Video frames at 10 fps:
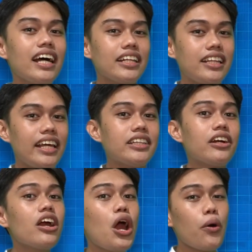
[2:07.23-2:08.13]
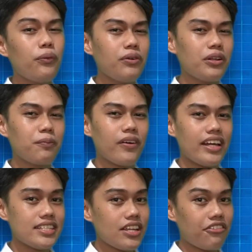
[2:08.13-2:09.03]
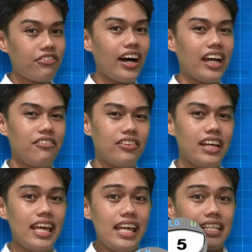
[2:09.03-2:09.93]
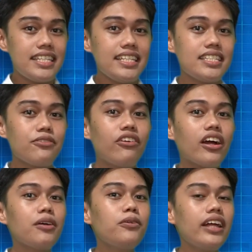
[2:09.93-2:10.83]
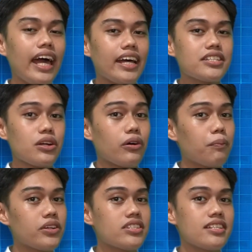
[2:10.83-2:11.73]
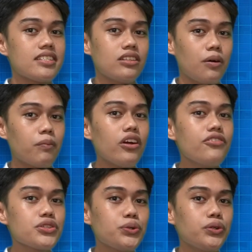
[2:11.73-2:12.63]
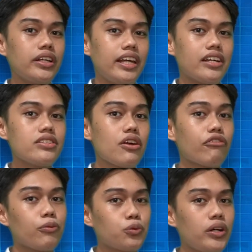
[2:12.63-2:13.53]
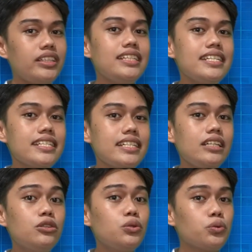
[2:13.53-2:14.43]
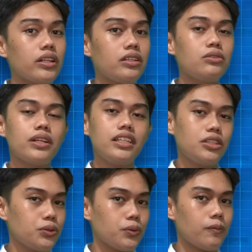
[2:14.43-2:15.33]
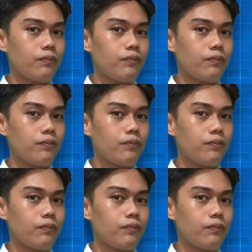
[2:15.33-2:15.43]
calculator, we will press 5. Since the variable x represents the number of school years from 2016 to 2022.